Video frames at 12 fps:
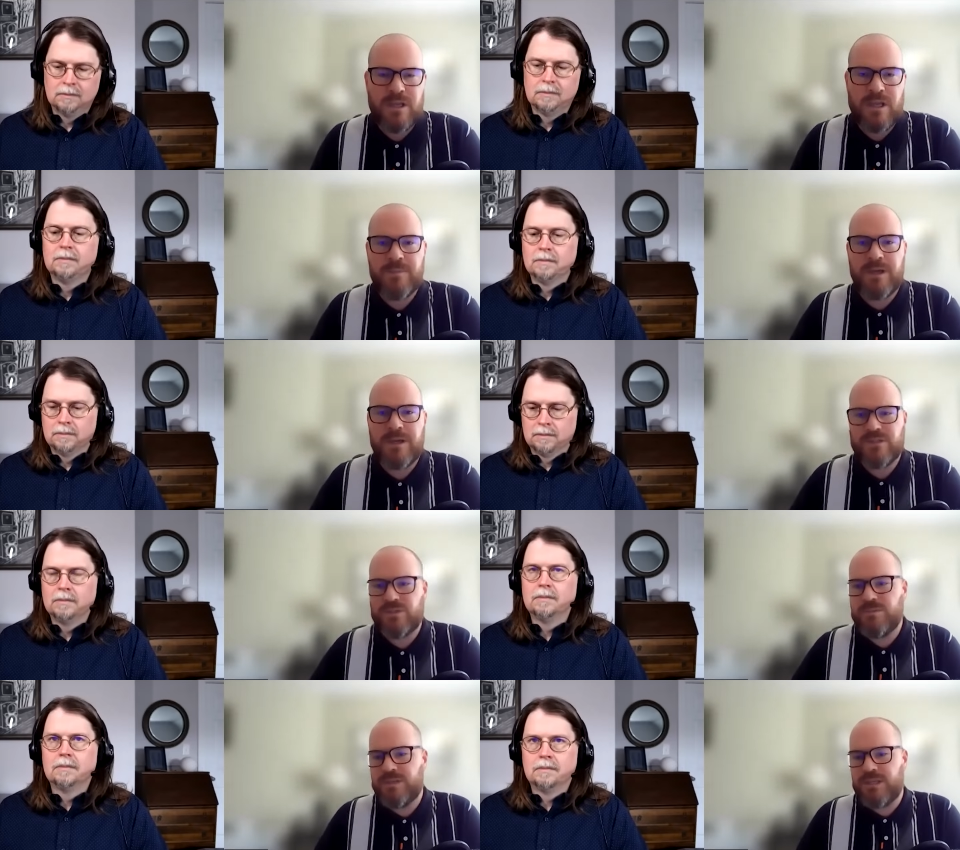Speaker 1: Am I
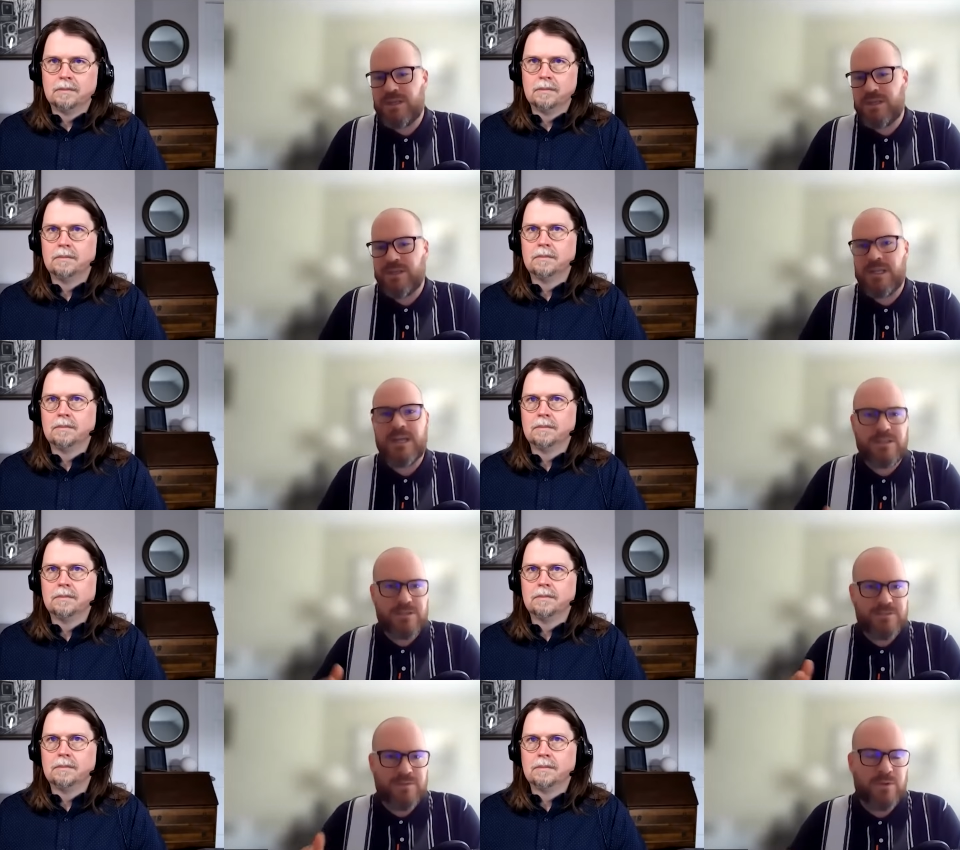assuming that a lot of
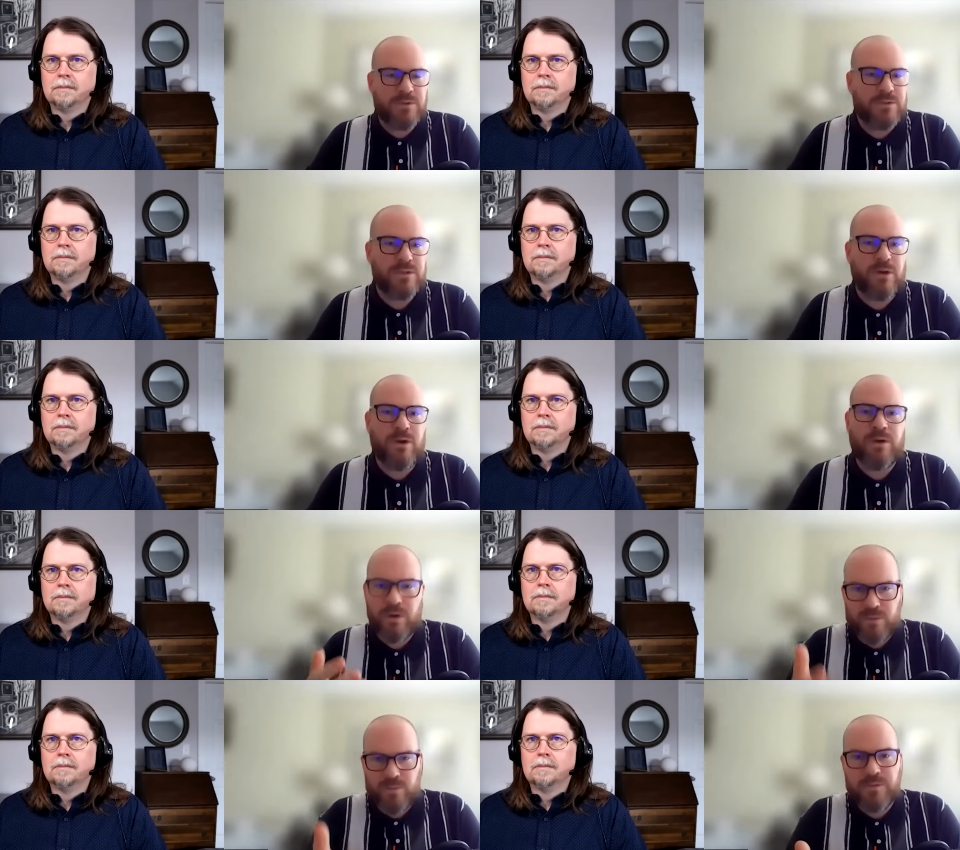these folks
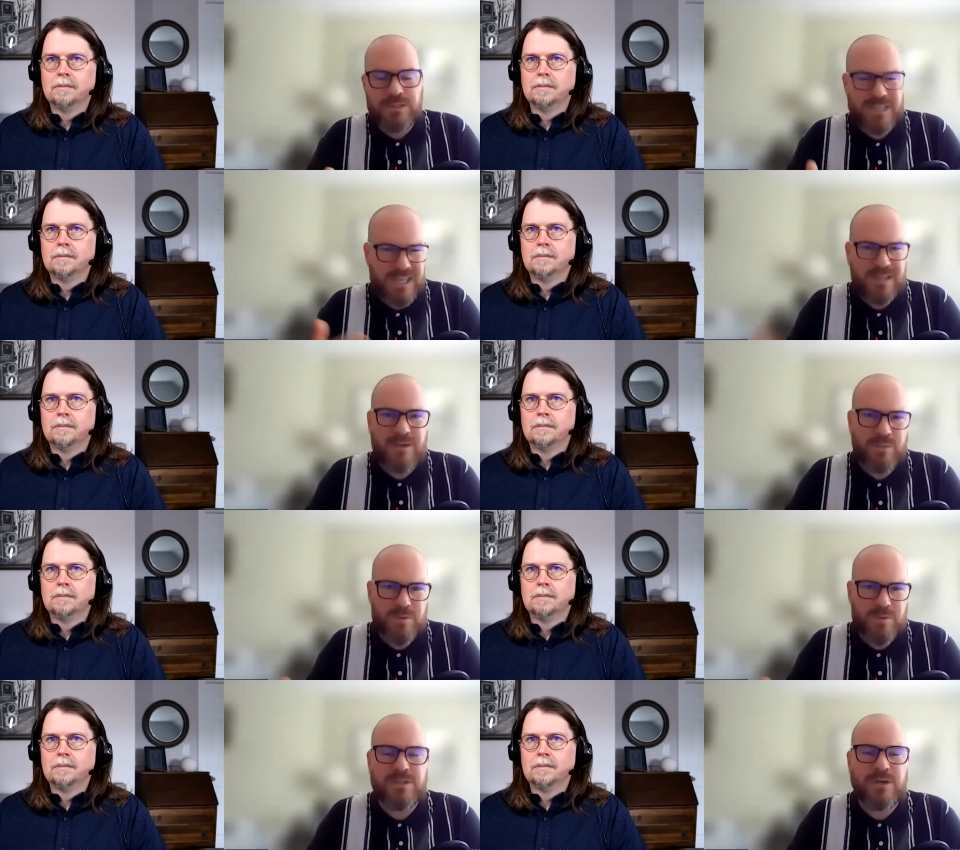are kind of like
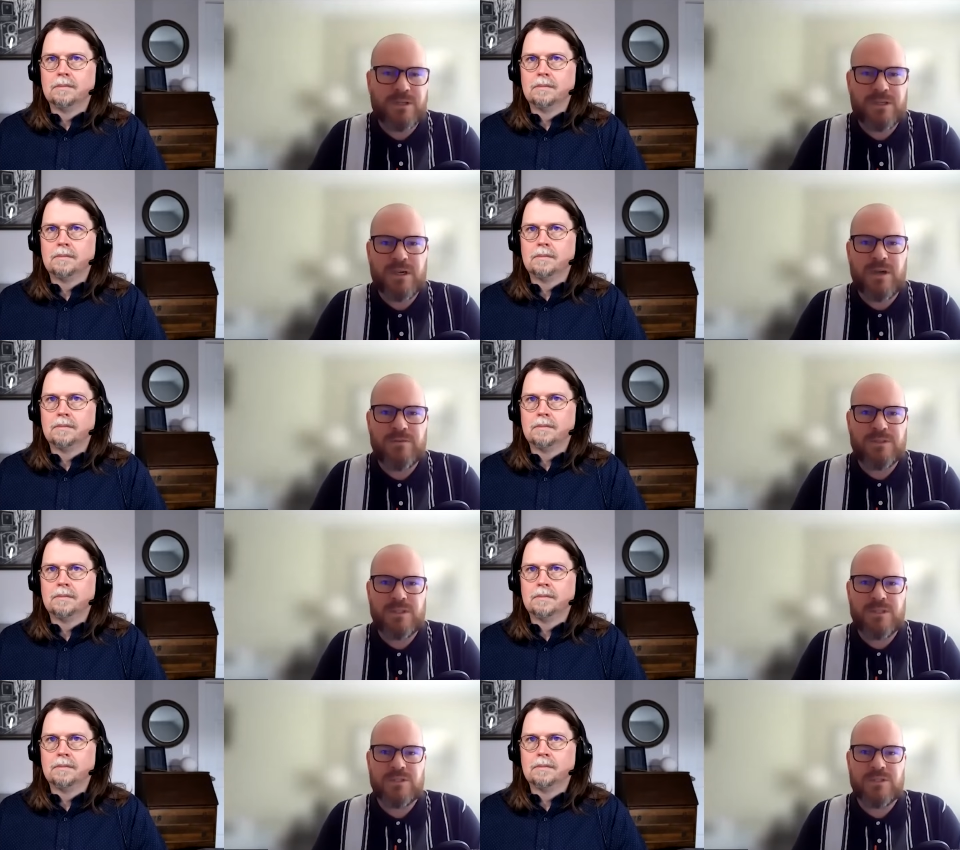where we started the
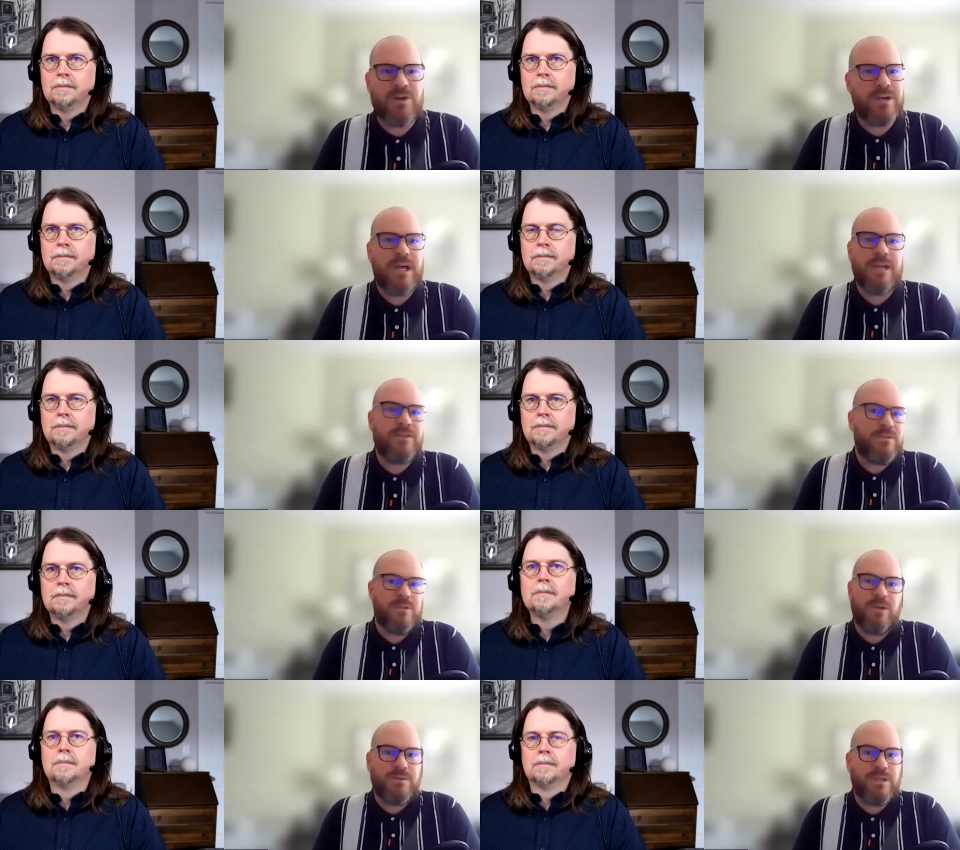conversation, are not,
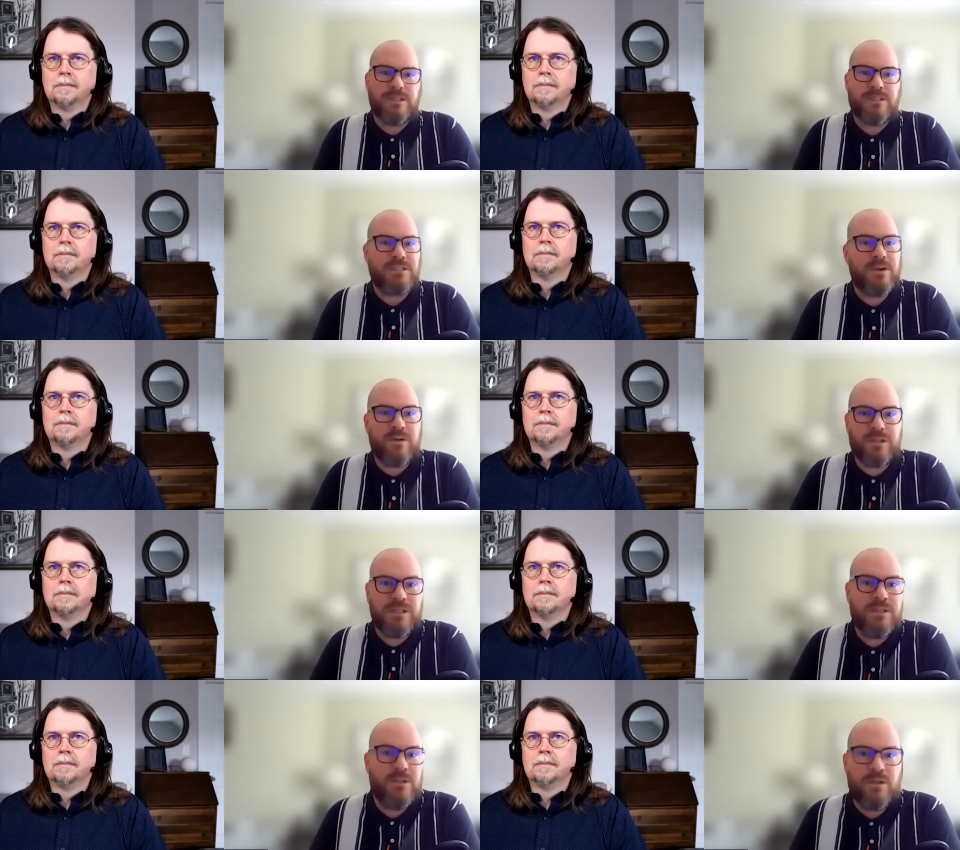you know,
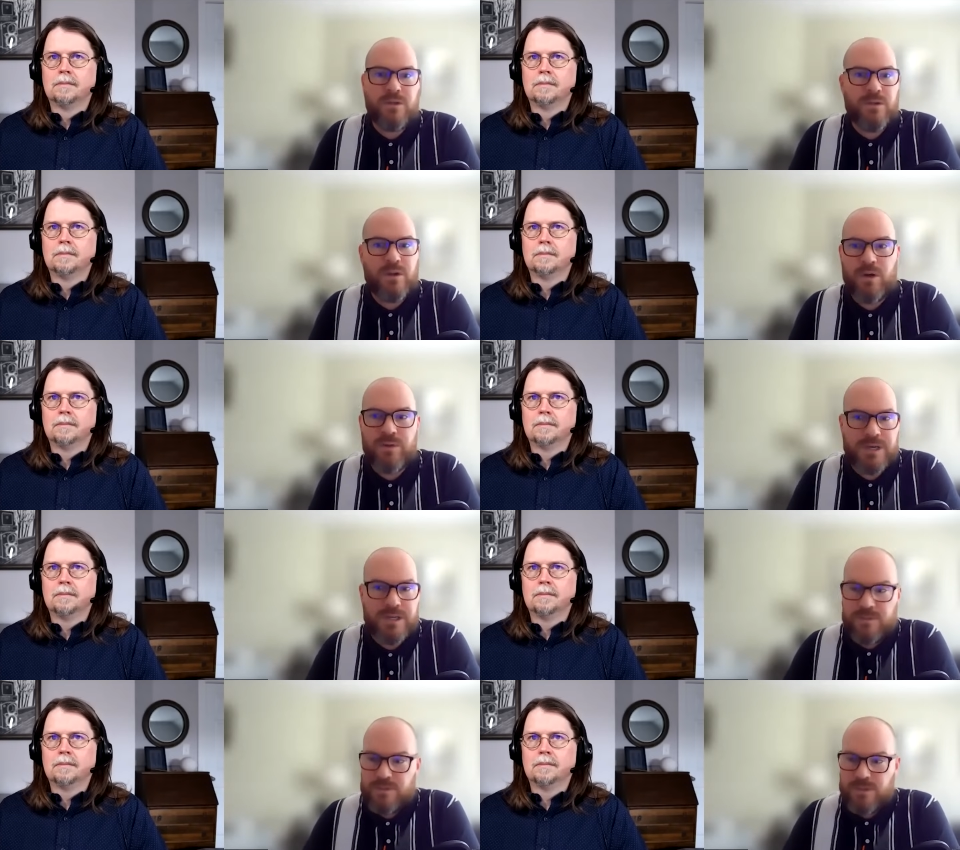necessarily
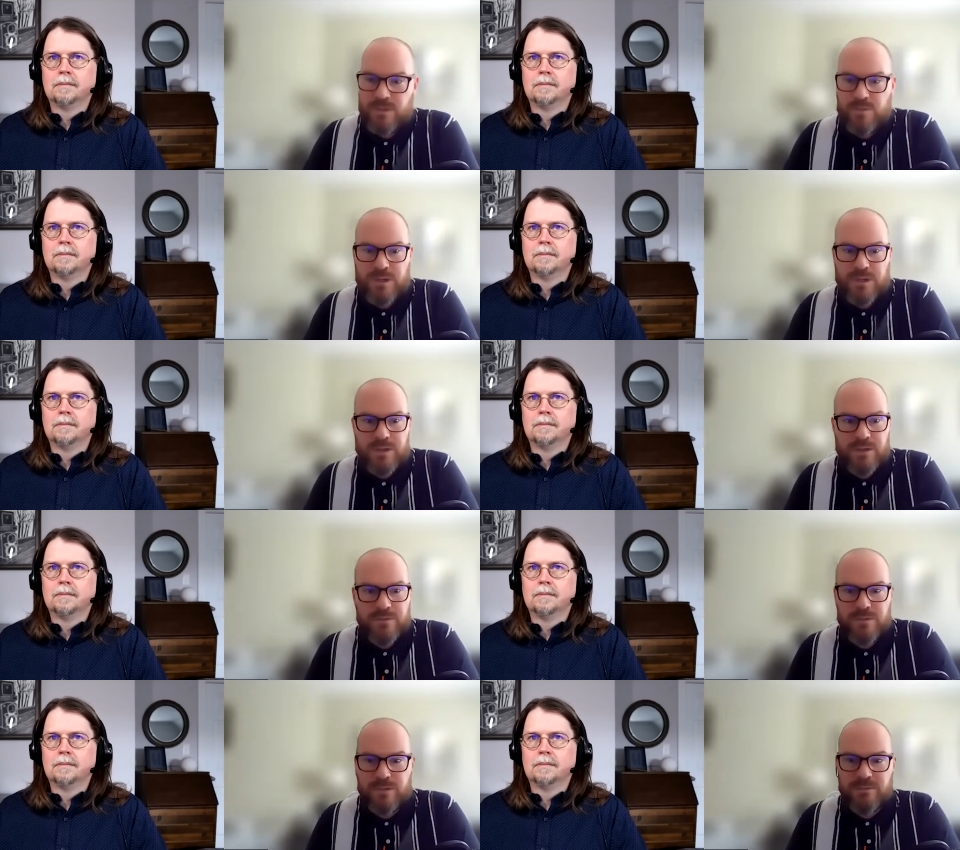already, you know,